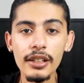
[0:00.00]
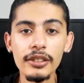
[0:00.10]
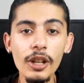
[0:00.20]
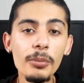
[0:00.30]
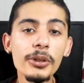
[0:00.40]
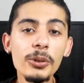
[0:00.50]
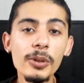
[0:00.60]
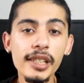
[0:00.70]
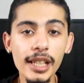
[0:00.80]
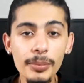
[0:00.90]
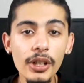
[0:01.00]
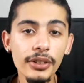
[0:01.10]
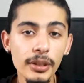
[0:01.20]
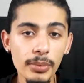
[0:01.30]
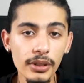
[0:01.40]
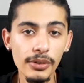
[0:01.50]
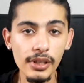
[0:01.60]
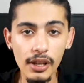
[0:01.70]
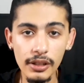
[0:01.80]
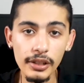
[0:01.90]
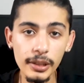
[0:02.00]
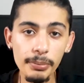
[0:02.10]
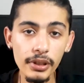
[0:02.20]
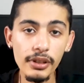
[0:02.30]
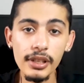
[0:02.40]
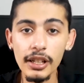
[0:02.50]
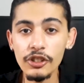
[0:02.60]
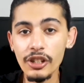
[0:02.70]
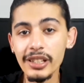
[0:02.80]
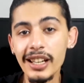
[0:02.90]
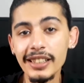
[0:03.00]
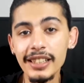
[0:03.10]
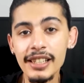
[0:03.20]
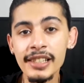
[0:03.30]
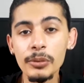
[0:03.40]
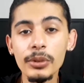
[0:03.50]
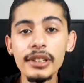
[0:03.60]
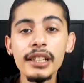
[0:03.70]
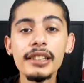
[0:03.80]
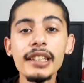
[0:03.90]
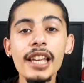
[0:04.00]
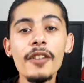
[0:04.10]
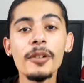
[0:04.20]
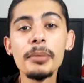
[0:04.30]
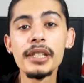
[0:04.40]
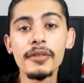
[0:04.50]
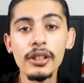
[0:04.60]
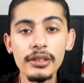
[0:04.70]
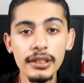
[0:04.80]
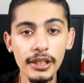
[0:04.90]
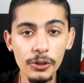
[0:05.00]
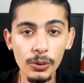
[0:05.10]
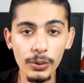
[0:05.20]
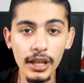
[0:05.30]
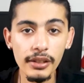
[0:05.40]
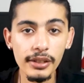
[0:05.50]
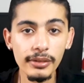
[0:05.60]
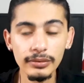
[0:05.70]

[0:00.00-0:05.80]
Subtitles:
Number two, set up content pillars. Content pillars are general ideas that will dictate every piece of content that you create.